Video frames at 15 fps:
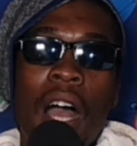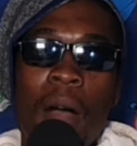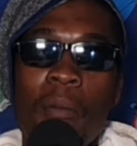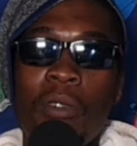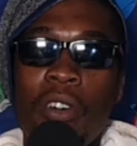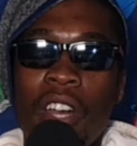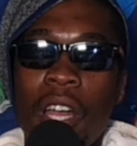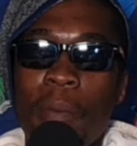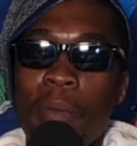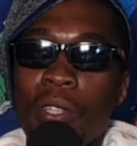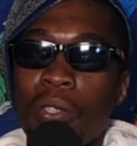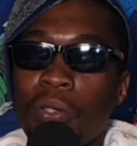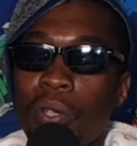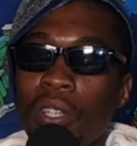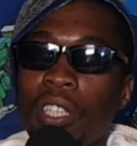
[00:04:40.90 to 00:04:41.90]
I'm gonna be
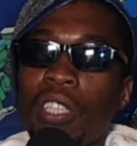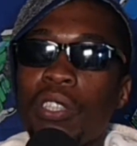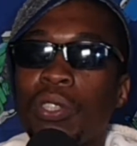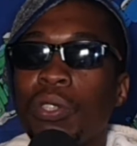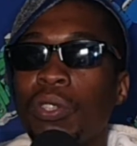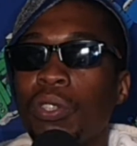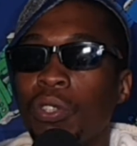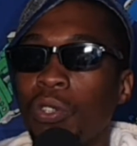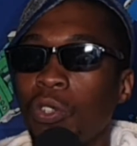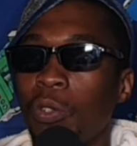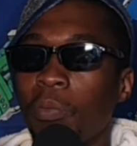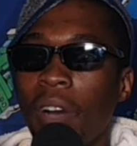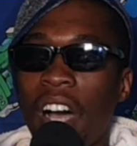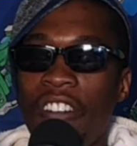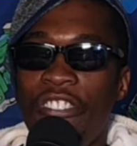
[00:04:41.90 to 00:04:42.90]
talking to you
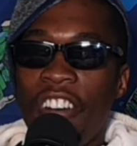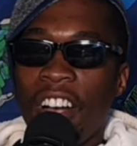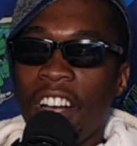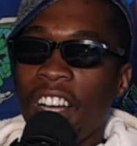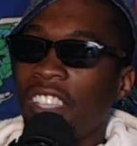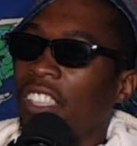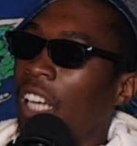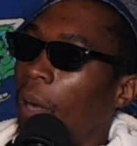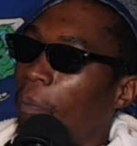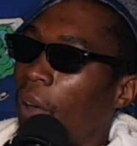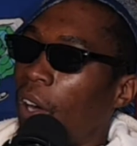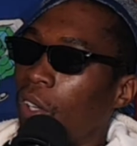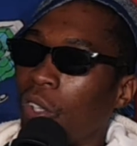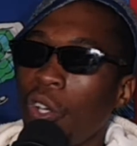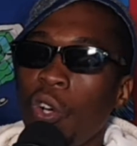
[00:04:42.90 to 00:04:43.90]
motherfuckers
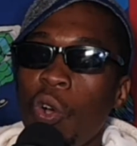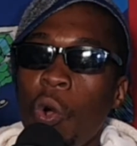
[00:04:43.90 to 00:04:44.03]
about